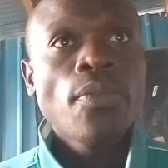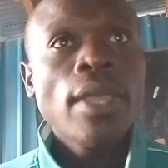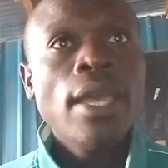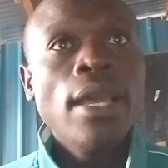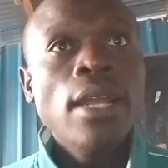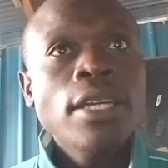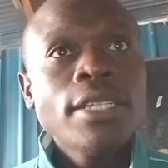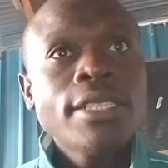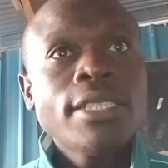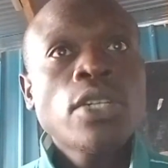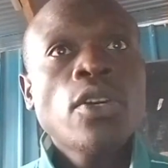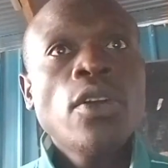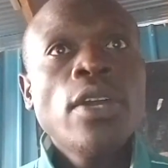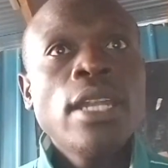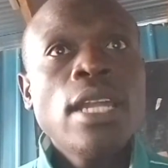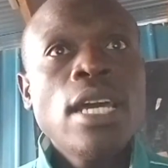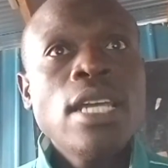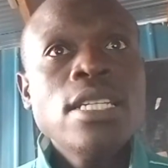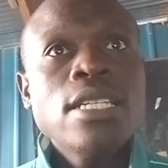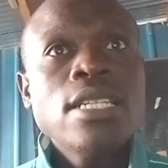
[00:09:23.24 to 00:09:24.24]
electrical
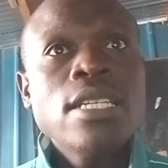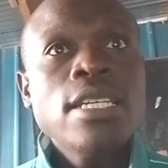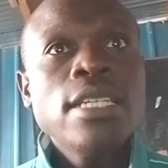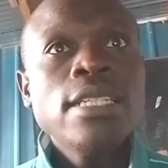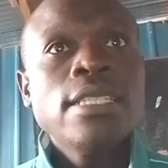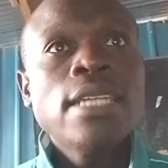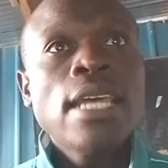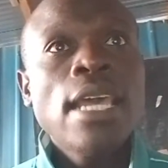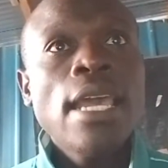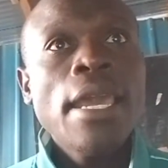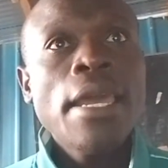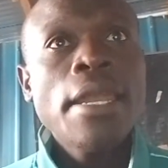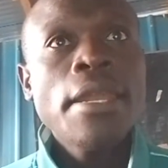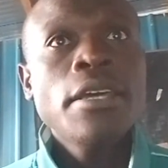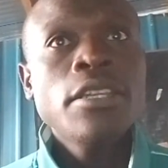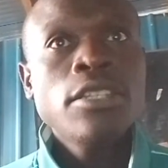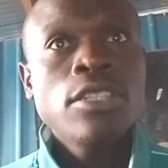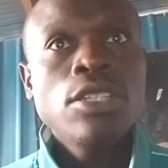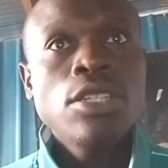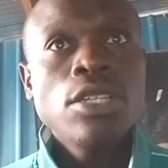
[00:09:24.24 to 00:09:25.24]
energy is the
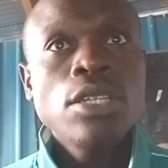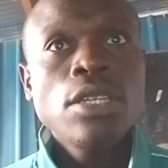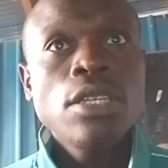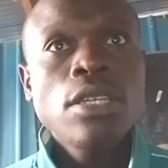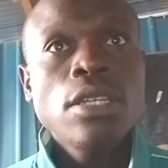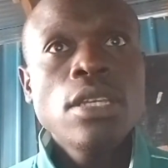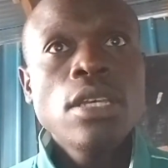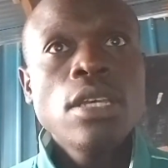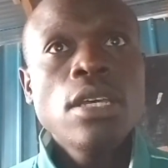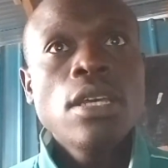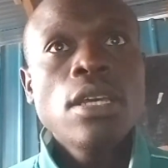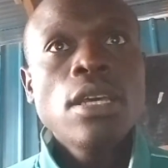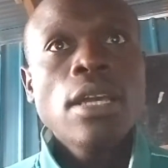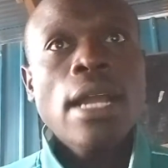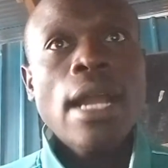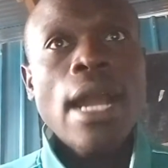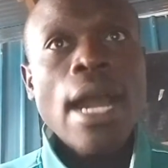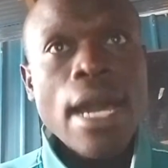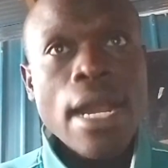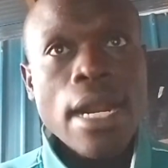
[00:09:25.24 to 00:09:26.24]
energy
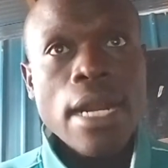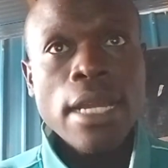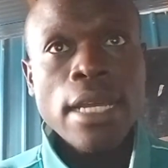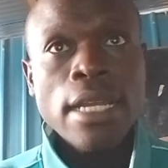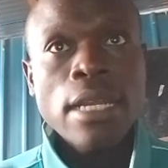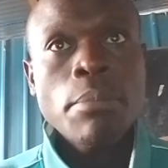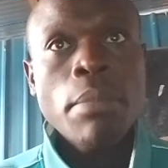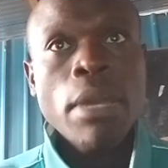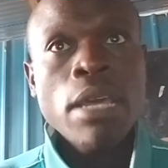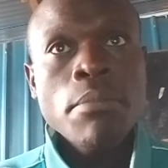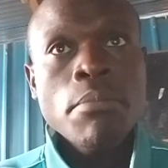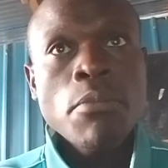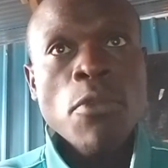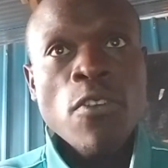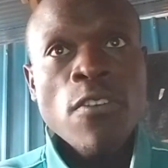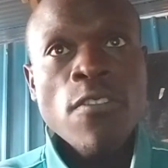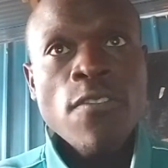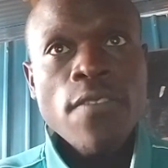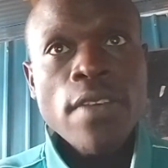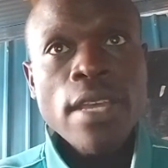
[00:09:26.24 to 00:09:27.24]
carried by
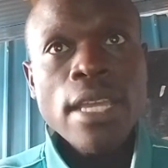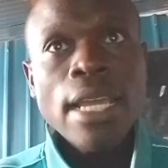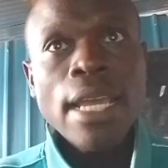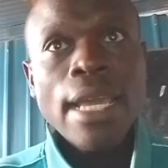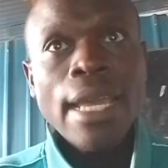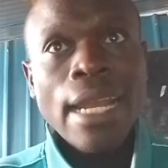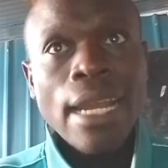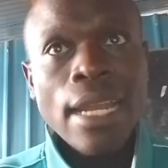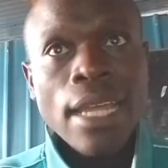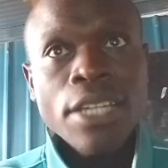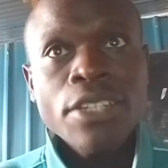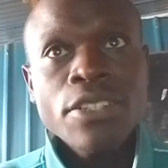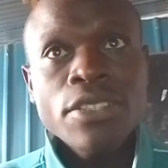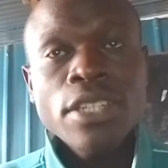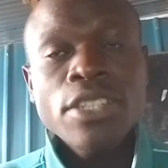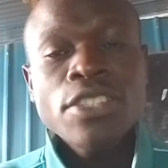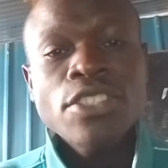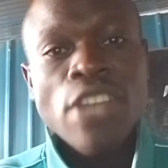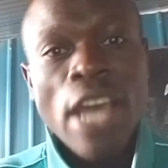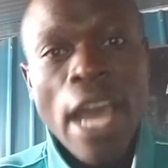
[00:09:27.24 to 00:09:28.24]
moving
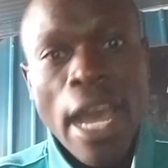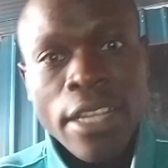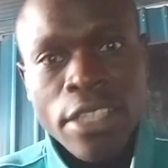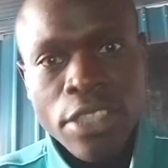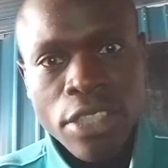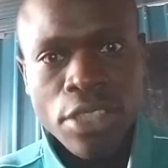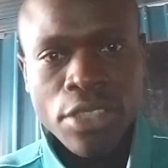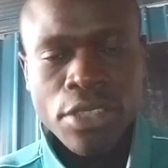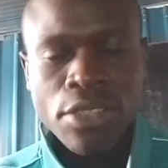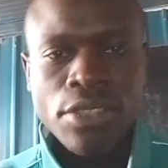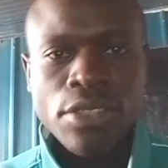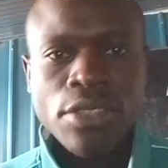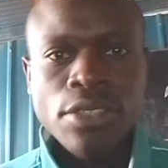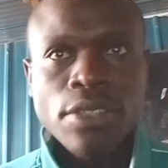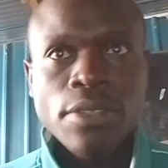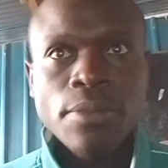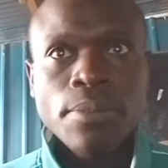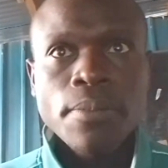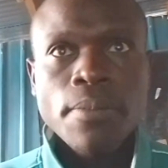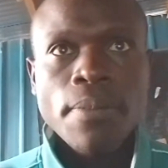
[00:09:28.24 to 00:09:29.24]
electric
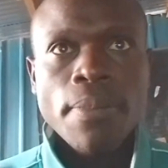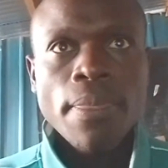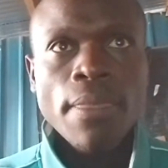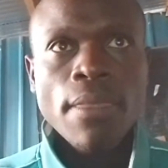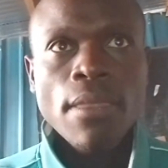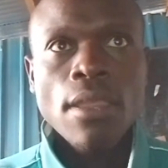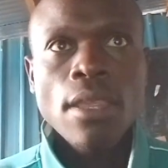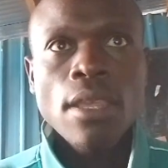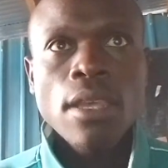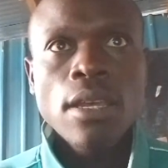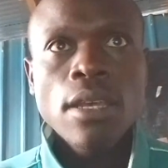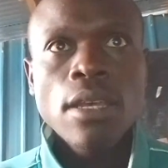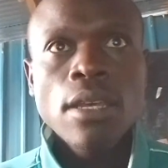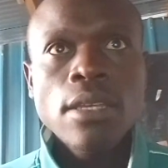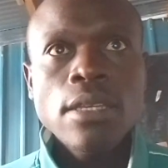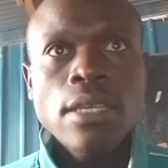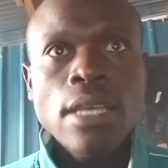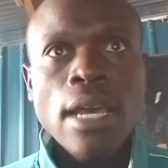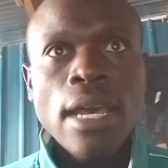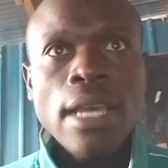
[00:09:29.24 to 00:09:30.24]
charges.
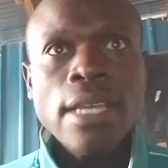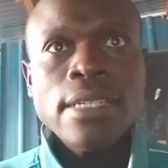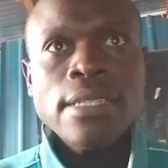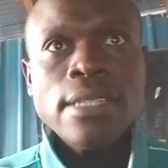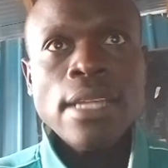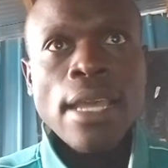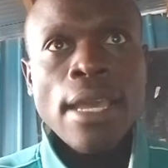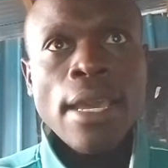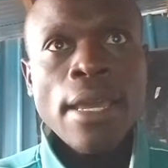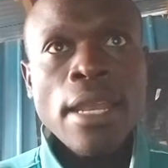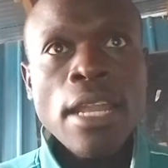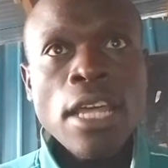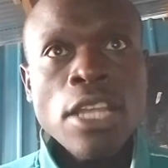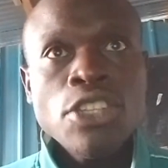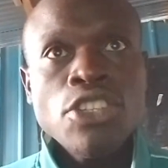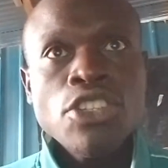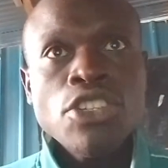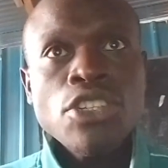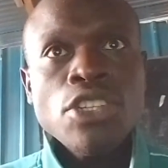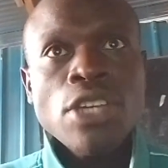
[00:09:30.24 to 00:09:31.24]
Is the
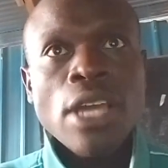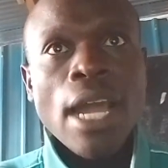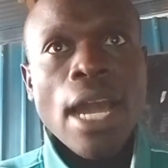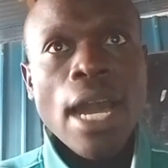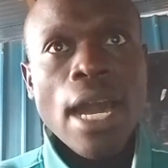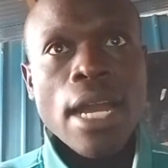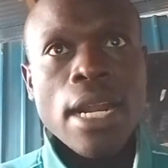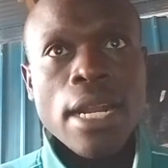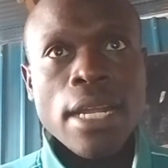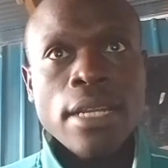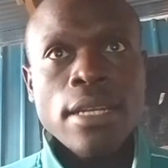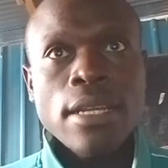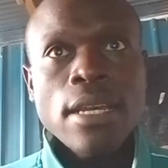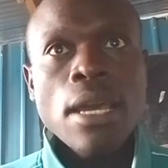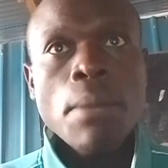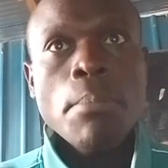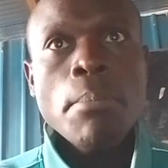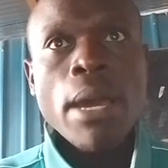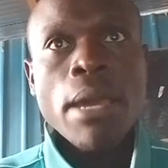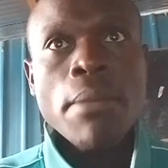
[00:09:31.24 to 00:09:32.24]
energy carried
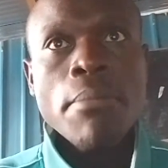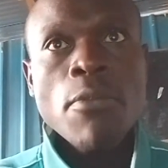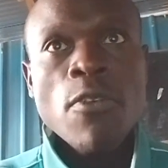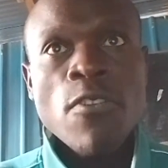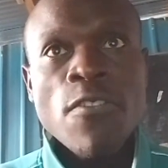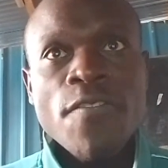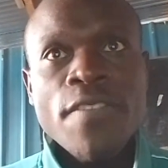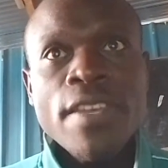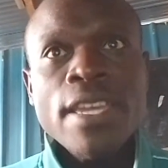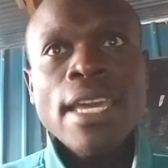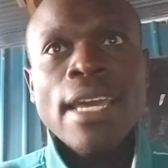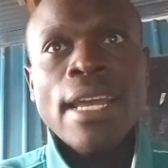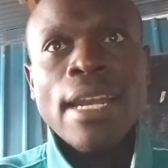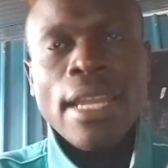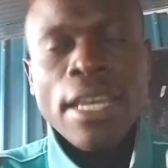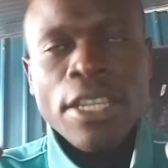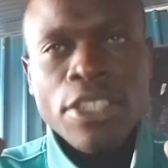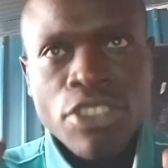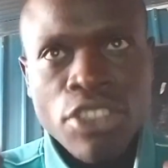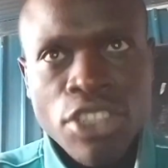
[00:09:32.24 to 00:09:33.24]
by moving
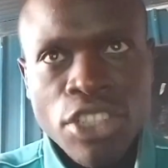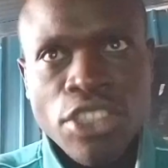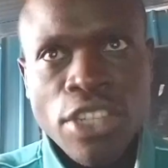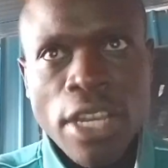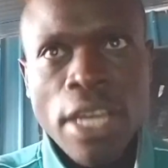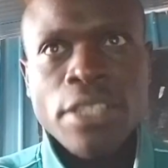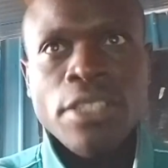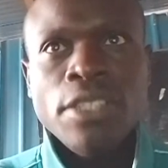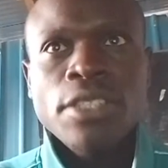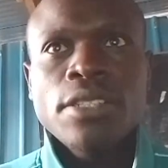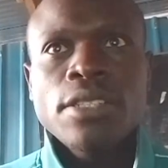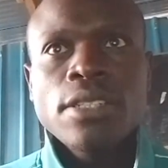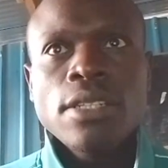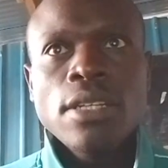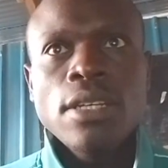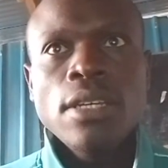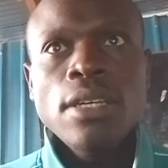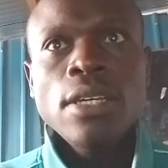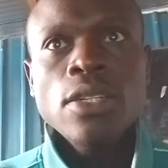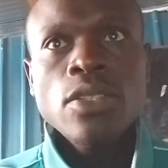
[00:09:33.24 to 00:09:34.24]
electric charges.
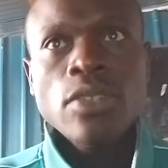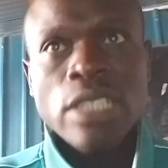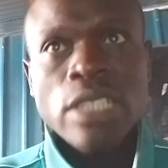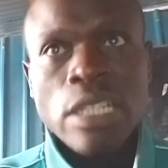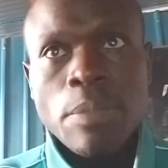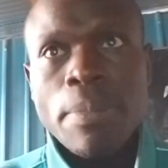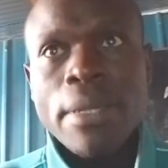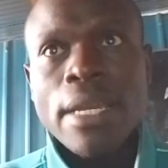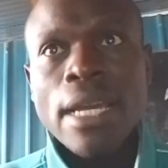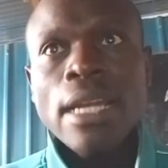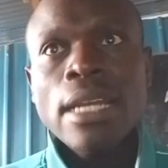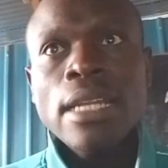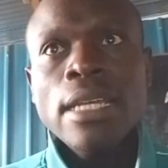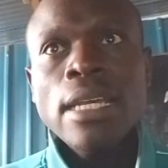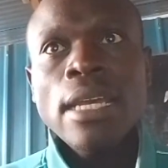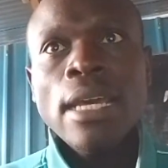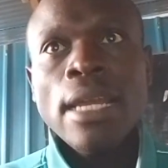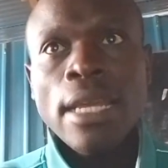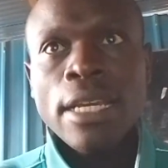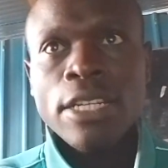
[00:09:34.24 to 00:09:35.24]
So
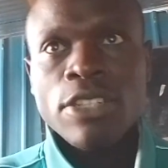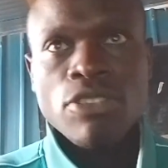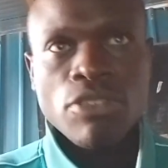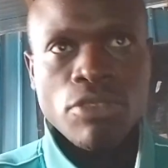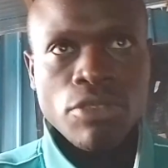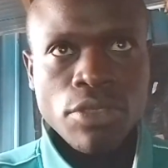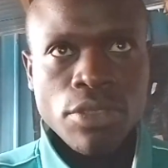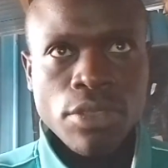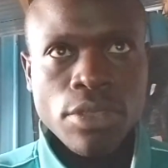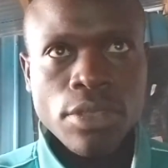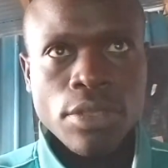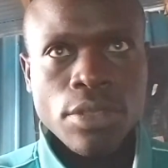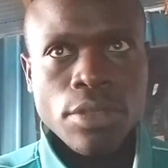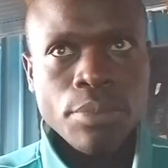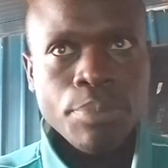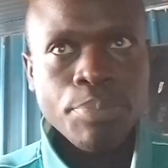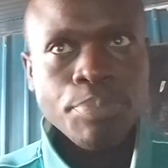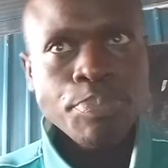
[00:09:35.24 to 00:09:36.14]
typically electrons.